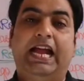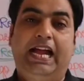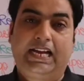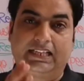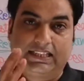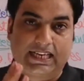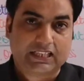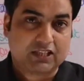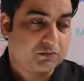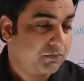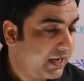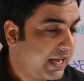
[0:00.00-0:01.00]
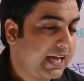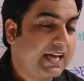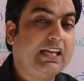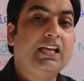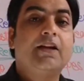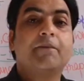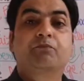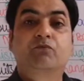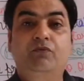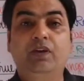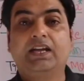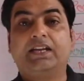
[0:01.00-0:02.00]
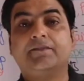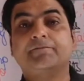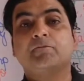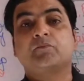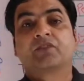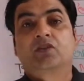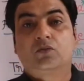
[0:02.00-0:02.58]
And that is why when